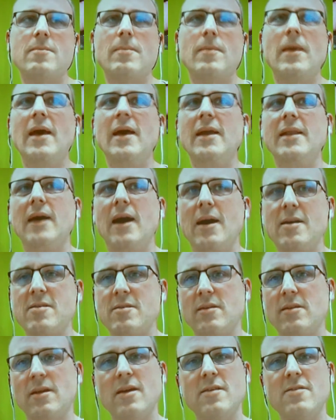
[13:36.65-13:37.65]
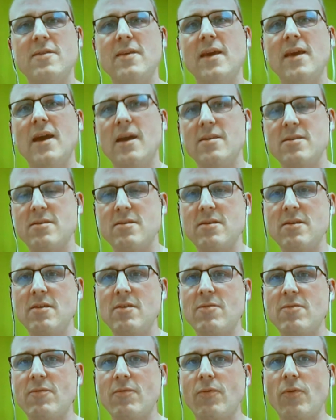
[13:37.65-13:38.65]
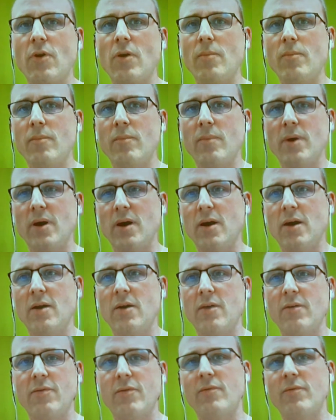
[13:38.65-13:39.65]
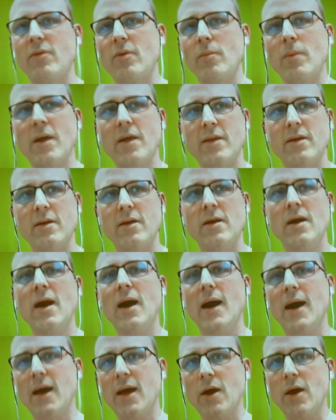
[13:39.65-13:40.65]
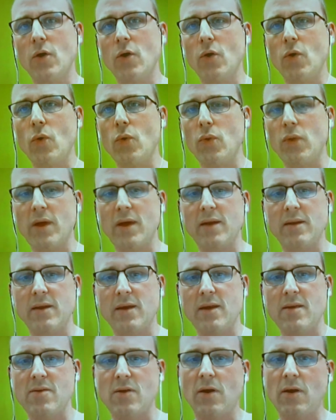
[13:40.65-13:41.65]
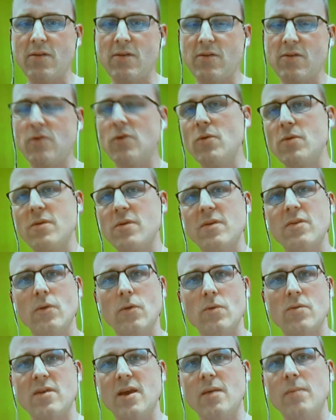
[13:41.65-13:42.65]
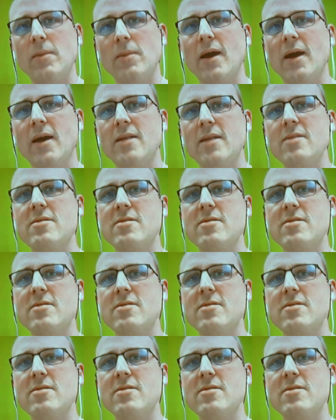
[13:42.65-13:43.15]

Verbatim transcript: It isolates the accesses from uh, from from other I/O that is also using those same lines.